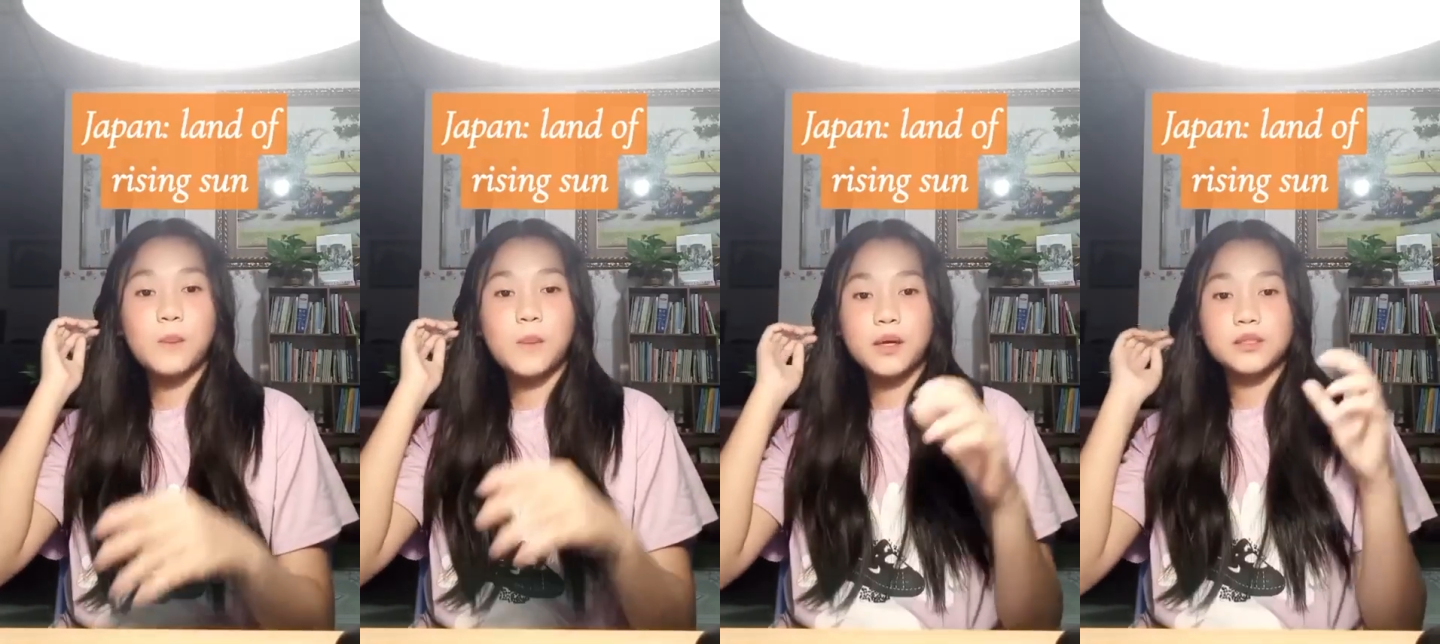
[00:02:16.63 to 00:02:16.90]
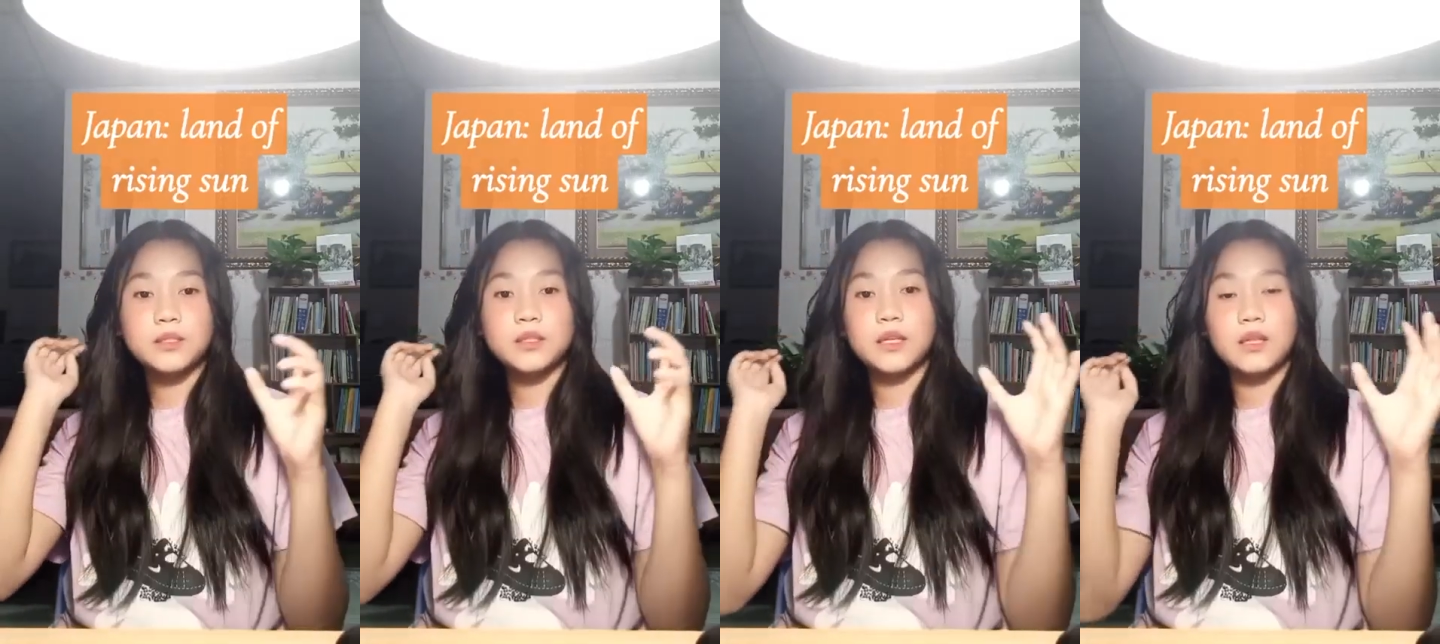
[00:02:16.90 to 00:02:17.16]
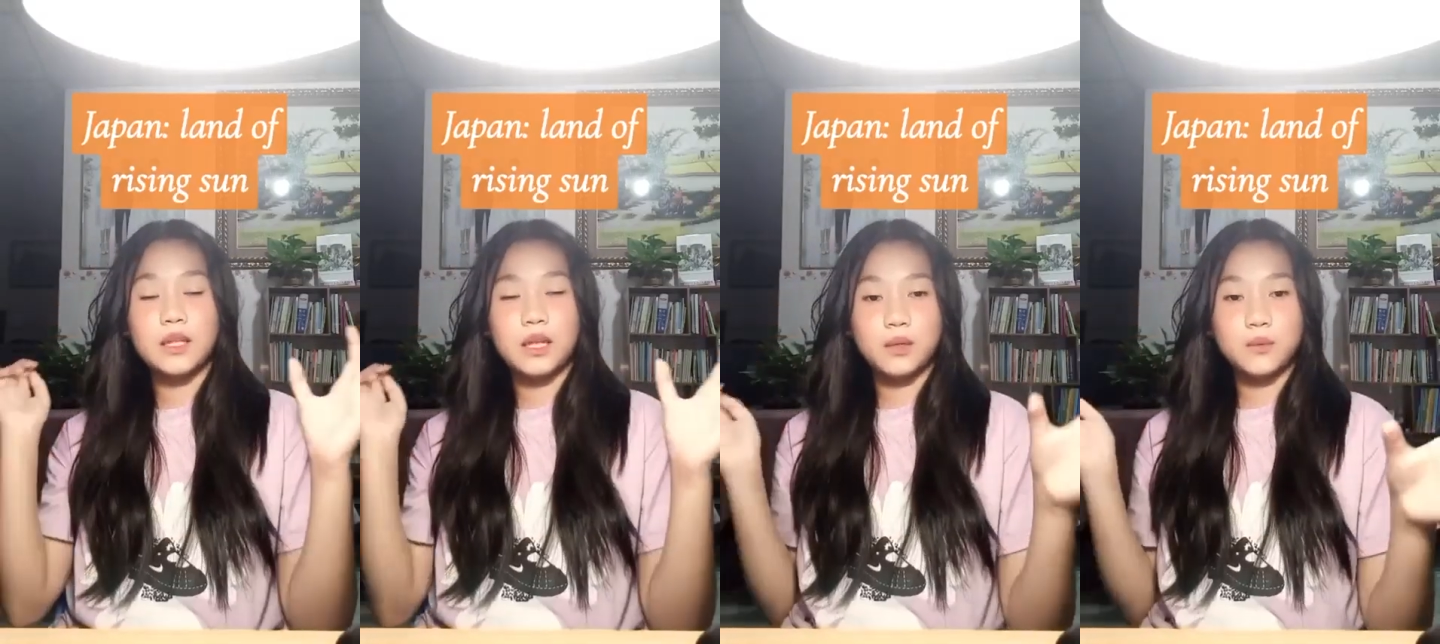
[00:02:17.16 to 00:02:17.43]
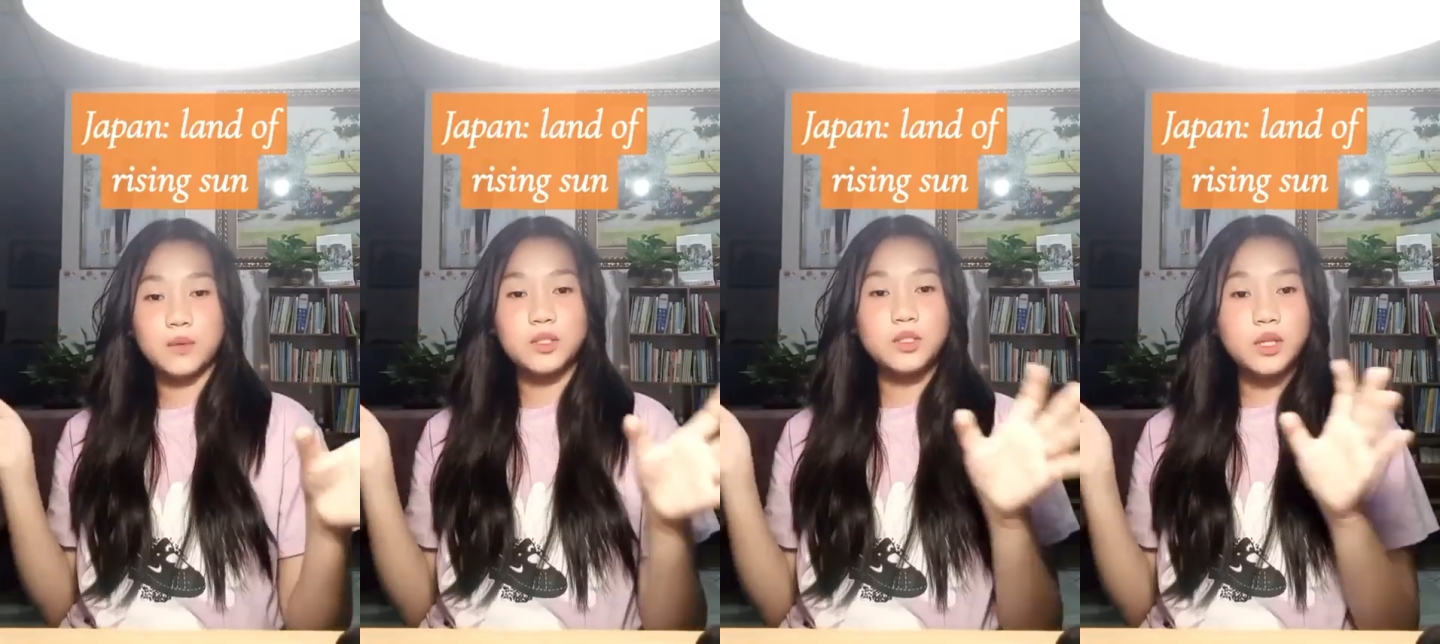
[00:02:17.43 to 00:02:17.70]
about the
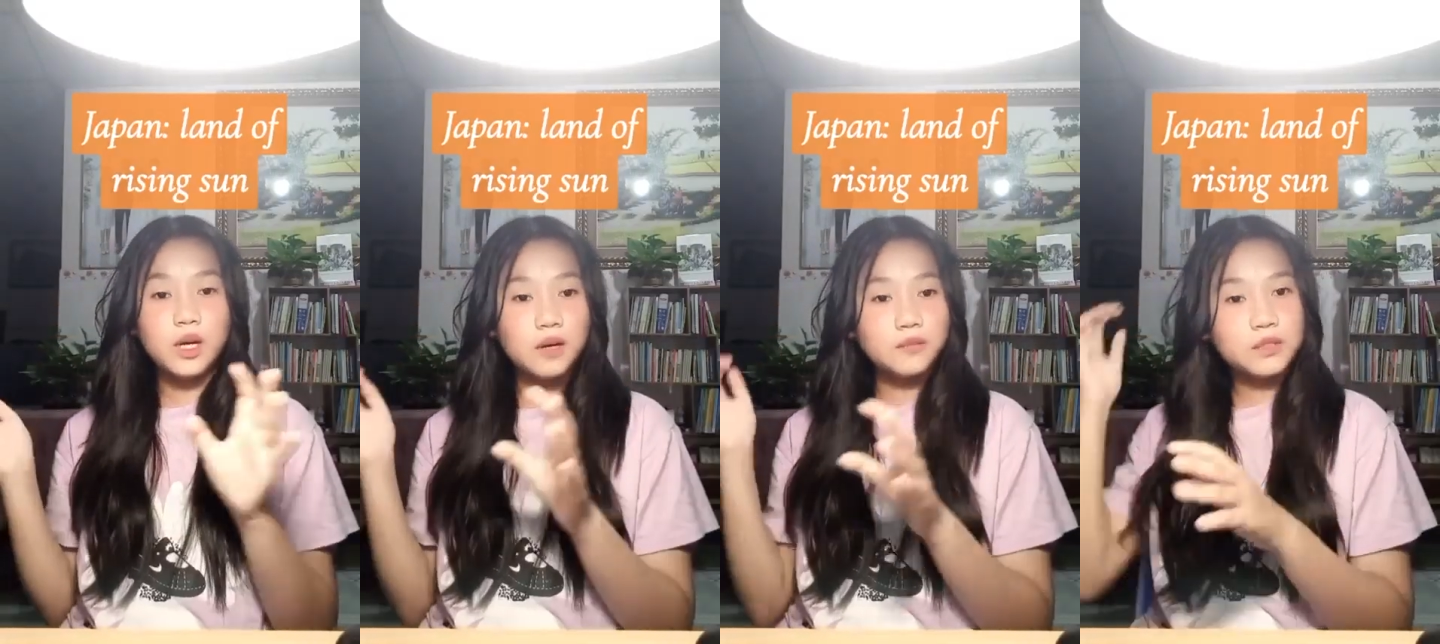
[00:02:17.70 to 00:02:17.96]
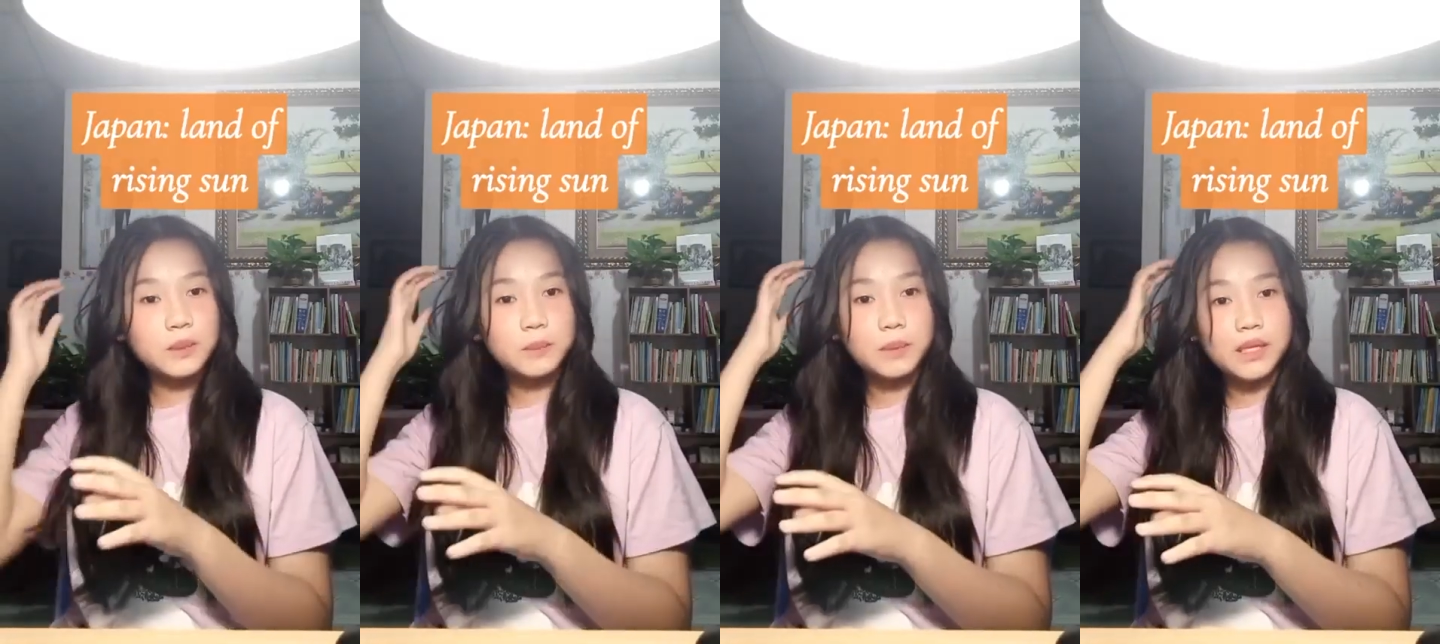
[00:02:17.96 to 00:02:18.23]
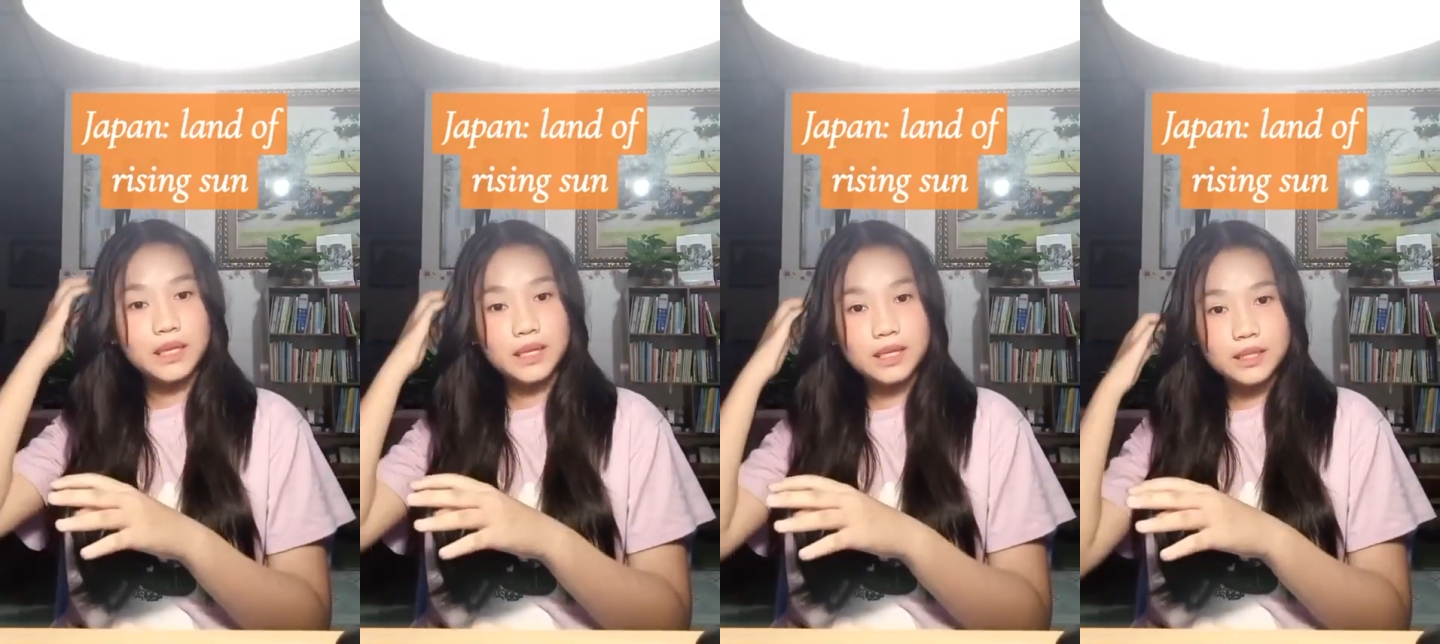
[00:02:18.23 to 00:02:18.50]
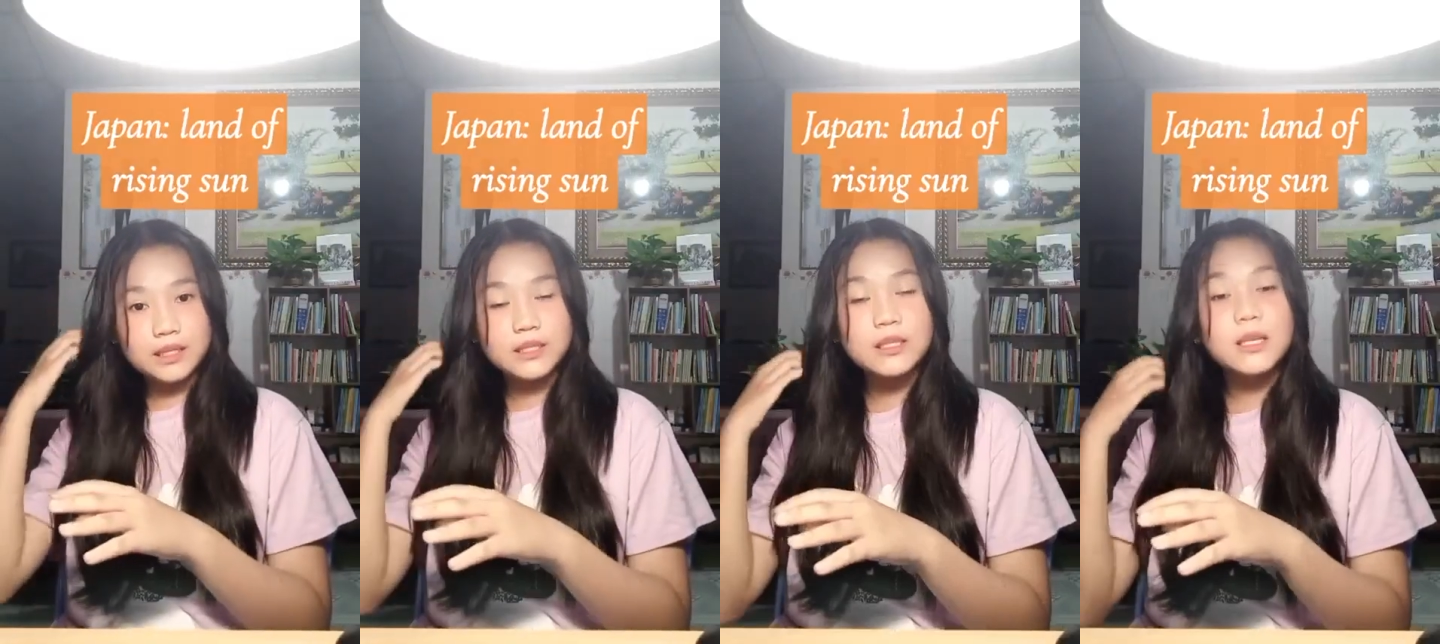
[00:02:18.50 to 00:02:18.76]
language of
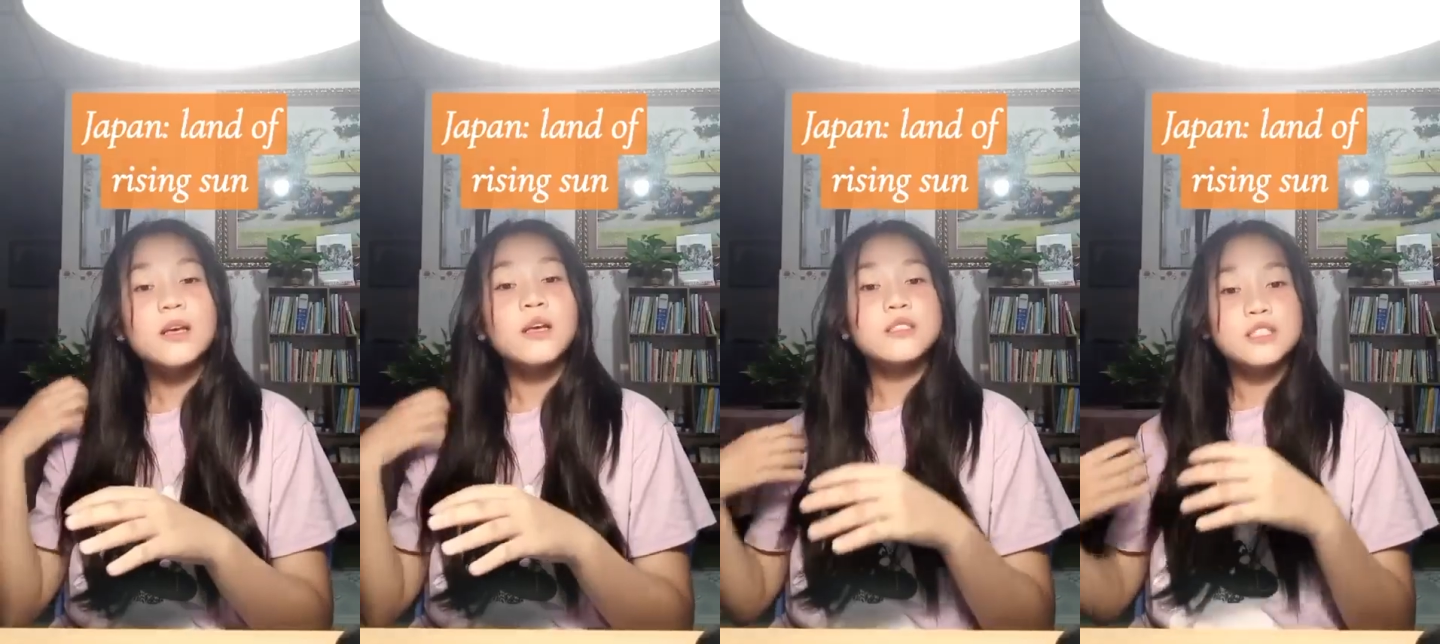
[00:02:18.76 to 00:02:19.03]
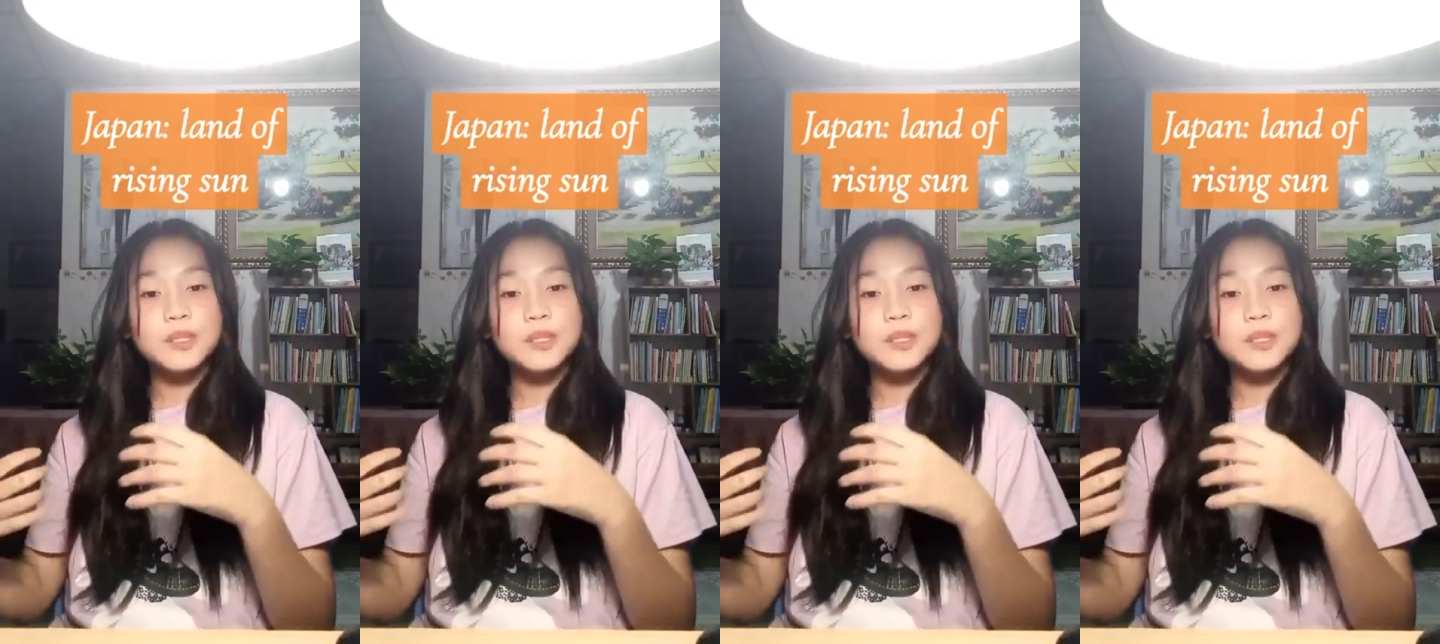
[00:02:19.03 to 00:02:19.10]
Japanese.